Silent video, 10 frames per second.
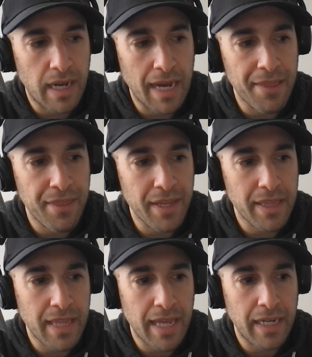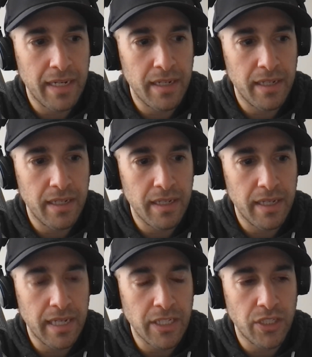I think that
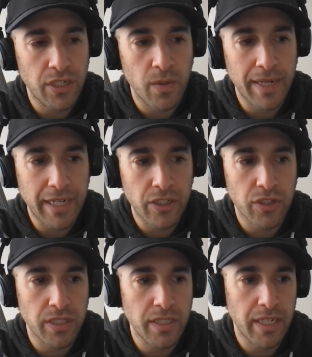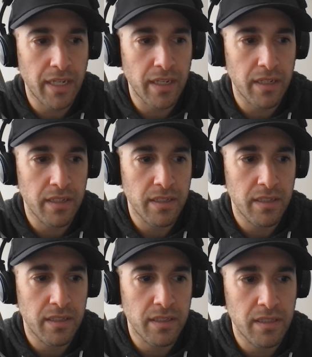it's so interesting
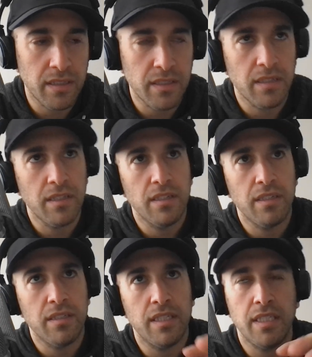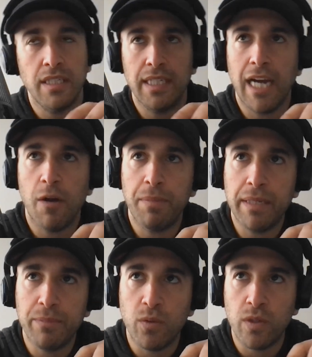to see how
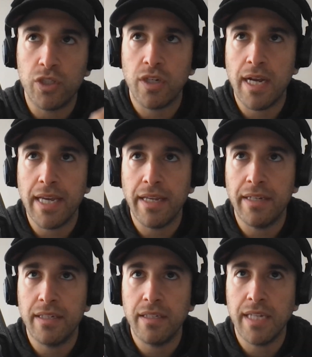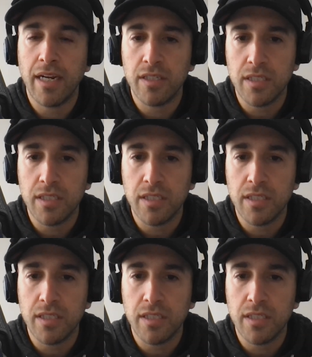people would try and tear